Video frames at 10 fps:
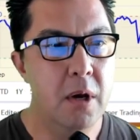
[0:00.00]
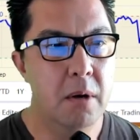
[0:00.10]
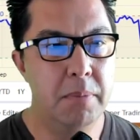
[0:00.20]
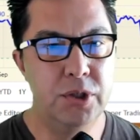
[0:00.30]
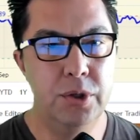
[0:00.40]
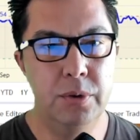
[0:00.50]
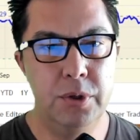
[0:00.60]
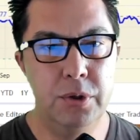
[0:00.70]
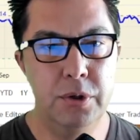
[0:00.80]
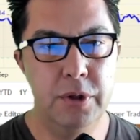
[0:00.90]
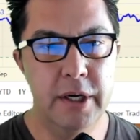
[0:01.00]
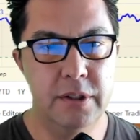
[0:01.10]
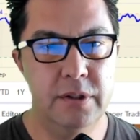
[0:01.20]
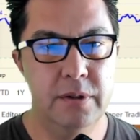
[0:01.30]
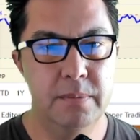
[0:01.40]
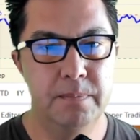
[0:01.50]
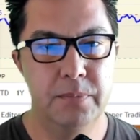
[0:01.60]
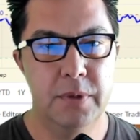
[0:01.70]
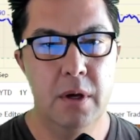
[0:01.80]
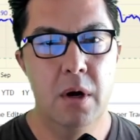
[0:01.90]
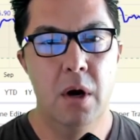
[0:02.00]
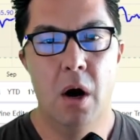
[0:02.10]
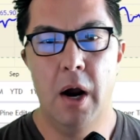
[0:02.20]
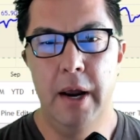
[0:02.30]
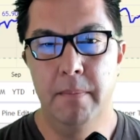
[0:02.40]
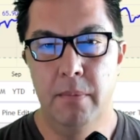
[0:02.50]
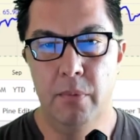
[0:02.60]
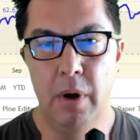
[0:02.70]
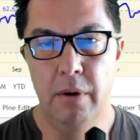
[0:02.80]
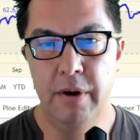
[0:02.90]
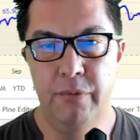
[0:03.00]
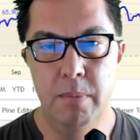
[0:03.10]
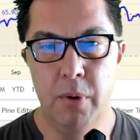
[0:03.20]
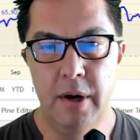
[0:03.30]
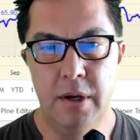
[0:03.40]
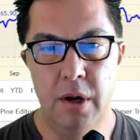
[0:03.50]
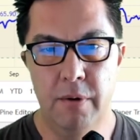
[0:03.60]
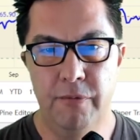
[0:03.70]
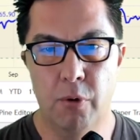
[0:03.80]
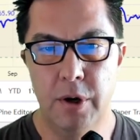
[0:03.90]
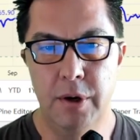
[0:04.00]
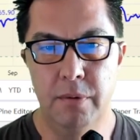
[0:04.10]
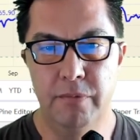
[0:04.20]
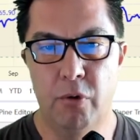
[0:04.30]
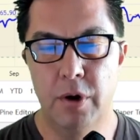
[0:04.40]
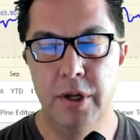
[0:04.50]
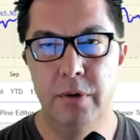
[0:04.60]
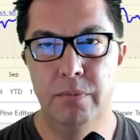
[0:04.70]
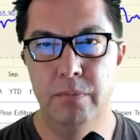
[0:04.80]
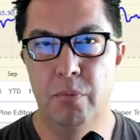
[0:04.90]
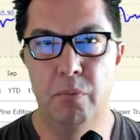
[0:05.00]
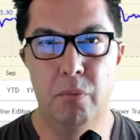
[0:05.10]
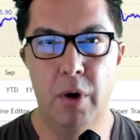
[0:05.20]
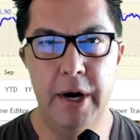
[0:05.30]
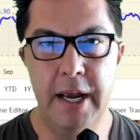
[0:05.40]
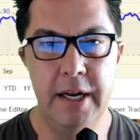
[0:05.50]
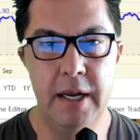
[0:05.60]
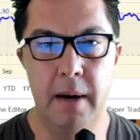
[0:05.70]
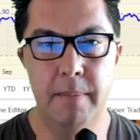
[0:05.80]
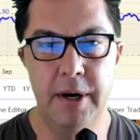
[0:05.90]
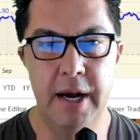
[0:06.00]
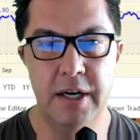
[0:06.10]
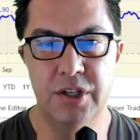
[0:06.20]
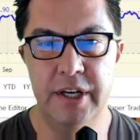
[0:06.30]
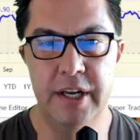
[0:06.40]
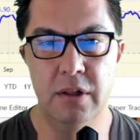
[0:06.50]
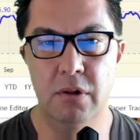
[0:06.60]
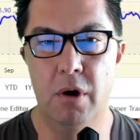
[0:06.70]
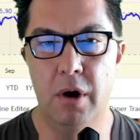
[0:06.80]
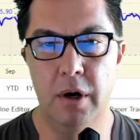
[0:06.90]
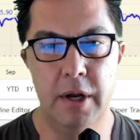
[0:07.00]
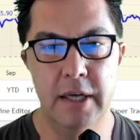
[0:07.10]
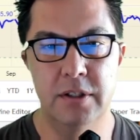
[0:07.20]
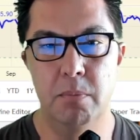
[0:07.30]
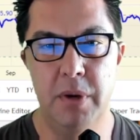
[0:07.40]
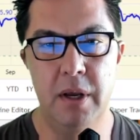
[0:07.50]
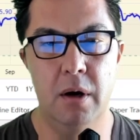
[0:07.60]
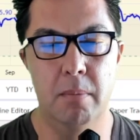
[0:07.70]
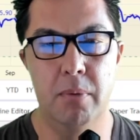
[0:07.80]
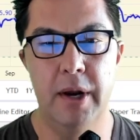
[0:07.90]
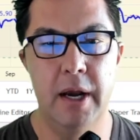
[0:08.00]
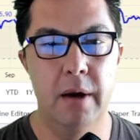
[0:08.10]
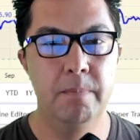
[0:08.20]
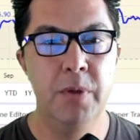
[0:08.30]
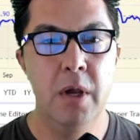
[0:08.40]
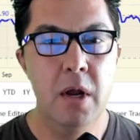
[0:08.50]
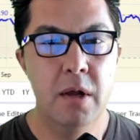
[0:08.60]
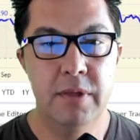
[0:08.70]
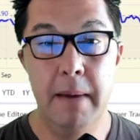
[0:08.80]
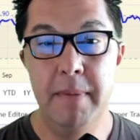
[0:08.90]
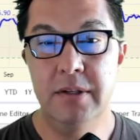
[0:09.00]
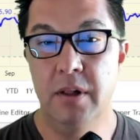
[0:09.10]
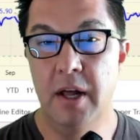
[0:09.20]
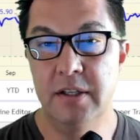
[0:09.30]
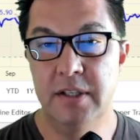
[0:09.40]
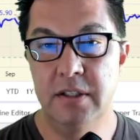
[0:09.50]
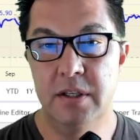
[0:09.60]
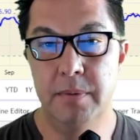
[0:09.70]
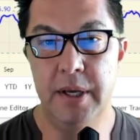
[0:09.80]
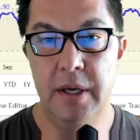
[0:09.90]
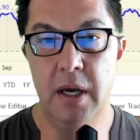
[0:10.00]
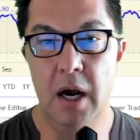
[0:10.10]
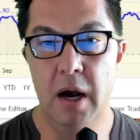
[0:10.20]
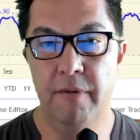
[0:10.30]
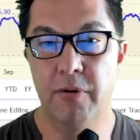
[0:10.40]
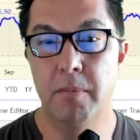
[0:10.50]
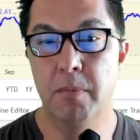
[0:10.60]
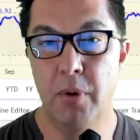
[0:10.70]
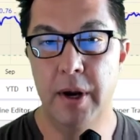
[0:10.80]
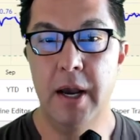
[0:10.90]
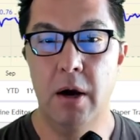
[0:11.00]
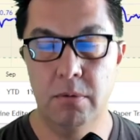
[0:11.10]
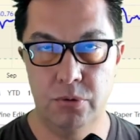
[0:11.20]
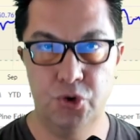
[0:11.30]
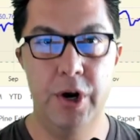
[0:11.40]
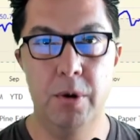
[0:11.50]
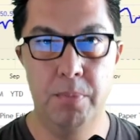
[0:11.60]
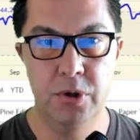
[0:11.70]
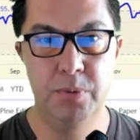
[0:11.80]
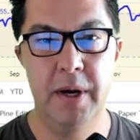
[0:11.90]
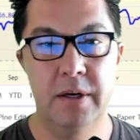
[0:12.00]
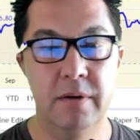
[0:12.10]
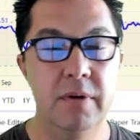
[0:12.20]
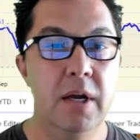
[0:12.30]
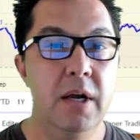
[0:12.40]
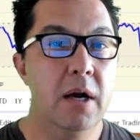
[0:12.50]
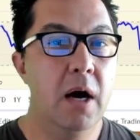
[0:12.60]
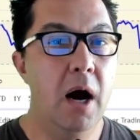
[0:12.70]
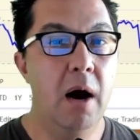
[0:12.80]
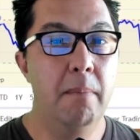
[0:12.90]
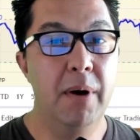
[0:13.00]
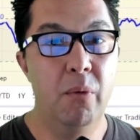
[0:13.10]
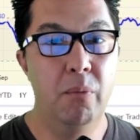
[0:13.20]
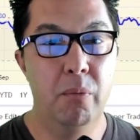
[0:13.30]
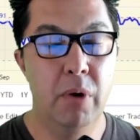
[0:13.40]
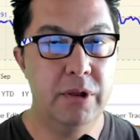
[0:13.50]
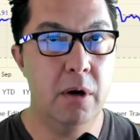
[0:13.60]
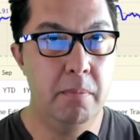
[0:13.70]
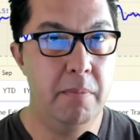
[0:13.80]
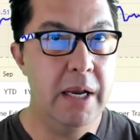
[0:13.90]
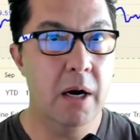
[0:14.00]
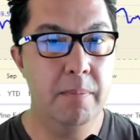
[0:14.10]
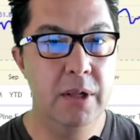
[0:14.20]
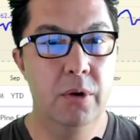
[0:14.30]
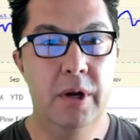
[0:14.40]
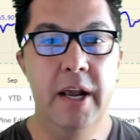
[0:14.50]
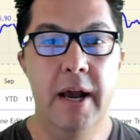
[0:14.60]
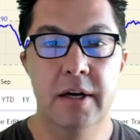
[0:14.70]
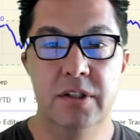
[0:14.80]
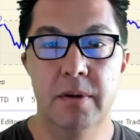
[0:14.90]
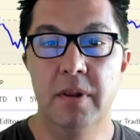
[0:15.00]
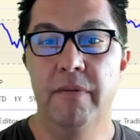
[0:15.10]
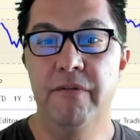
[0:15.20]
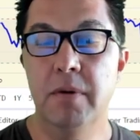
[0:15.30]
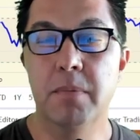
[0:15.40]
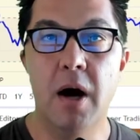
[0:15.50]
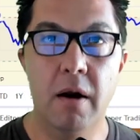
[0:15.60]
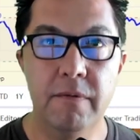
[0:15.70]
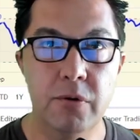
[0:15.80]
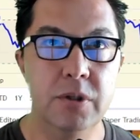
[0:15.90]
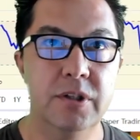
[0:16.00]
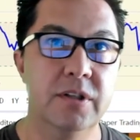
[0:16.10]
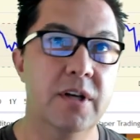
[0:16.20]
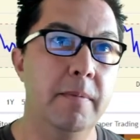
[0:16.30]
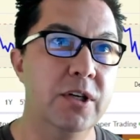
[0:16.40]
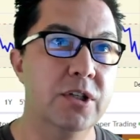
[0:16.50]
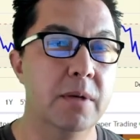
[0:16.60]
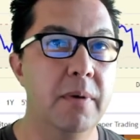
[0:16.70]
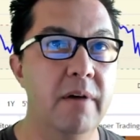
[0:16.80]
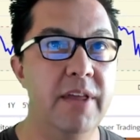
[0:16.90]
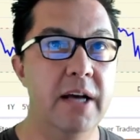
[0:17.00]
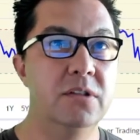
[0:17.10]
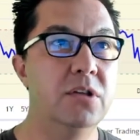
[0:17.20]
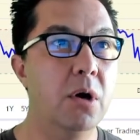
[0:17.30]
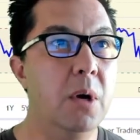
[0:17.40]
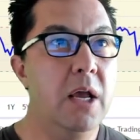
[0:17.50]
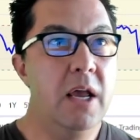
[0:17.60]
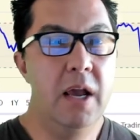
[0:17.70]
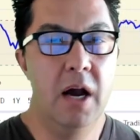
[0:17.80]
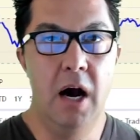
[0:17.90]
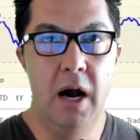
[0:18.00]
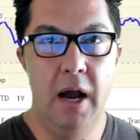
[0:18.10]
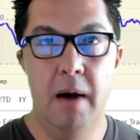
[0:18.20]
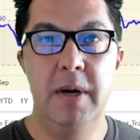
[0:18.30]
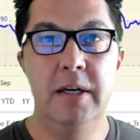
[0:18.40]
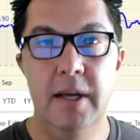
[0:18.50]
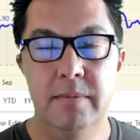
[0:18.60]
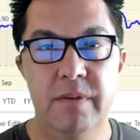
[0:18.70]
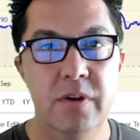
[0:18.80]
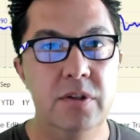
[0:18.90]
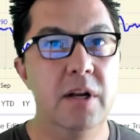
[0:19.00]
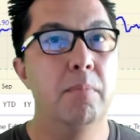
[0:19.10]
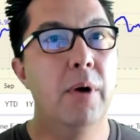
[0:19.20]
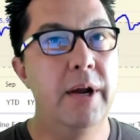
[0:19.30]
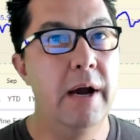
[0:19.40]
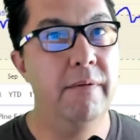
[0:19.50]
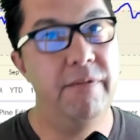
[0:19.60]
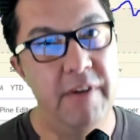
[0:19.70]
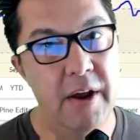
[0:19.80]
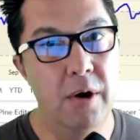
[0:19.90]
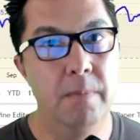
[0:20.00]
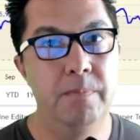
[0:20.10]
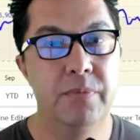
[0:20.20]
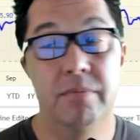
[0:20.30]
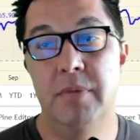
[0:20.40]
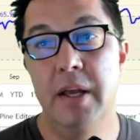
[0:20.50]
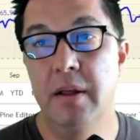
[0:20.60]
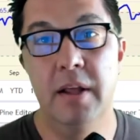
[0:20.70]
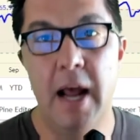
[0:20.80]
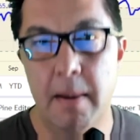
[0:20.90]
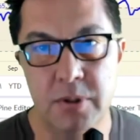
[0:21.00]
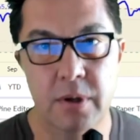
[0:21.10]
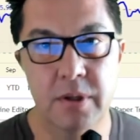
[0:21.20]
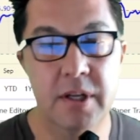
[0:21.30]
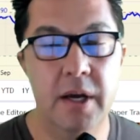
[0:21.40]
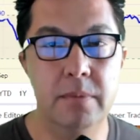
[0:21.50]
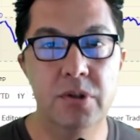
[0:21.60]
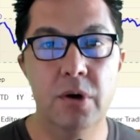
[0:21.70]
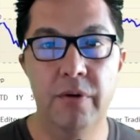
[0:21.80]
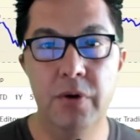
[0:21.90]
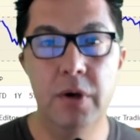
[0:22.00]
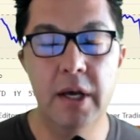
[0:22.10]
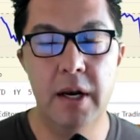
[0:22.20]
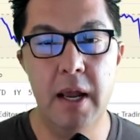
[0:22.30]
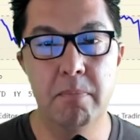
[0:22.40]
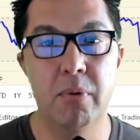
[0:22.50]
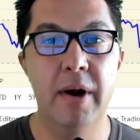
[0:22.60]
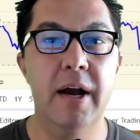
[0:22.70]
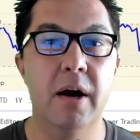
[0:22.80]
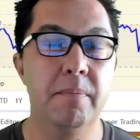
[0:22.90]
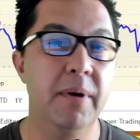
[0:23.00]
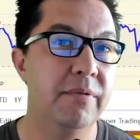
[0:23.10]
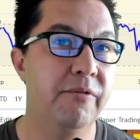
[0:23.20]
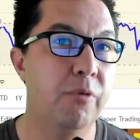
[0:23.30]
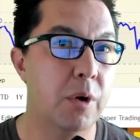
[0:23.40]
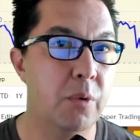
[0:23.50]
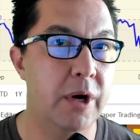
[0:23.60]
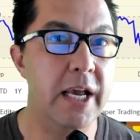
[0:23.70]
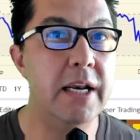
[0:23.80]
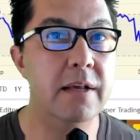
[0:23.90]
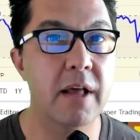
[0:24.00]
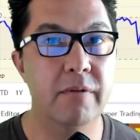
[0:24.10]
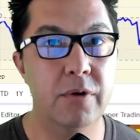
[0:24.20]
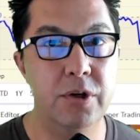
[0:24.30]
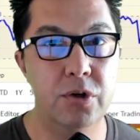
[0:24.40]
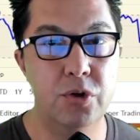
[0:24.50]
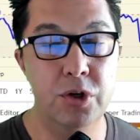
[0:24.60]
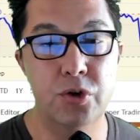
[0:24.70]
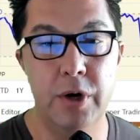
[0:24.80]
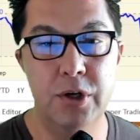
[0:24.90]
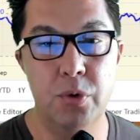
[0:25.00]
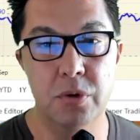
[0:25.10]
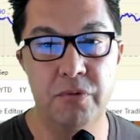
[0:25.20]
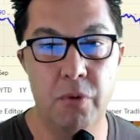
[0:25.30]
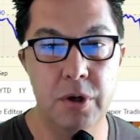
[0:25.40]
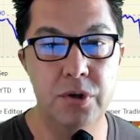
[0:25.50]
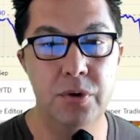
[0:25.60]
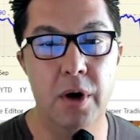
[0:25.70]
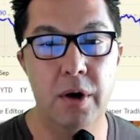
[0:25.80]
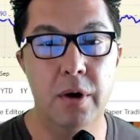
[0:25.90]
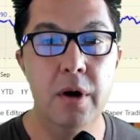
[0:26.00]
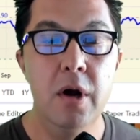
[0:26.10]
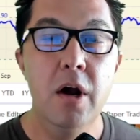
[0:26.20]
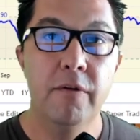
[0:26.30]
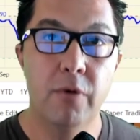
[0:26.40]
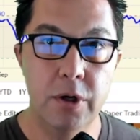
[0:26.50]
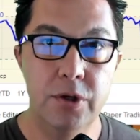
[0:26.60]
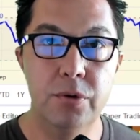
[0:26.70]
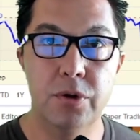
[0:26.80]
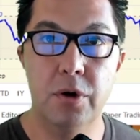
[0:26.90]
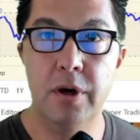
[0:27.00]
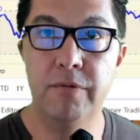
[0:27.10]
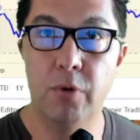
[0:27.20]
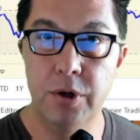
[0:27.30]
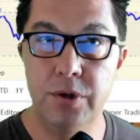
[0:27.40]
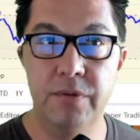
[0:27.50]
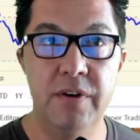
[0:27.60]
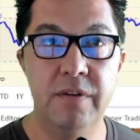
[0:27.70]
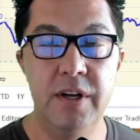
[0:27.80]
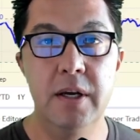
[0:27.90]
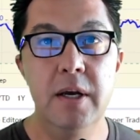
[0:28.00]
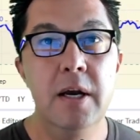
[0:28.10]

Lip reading: but you do this. All right, well, if we break, 180, I'm going to actually get long S&P on a breakout. That makes a lot of sense to me from a breakout trader perspective. But what they may not be looking at is some of the fib confluence that's coming just above that. So how many times have you seen a breakout fail? It happens all the time. So if you get a breakout above the 4180 level and you trade towards 4200, 4230, 4250,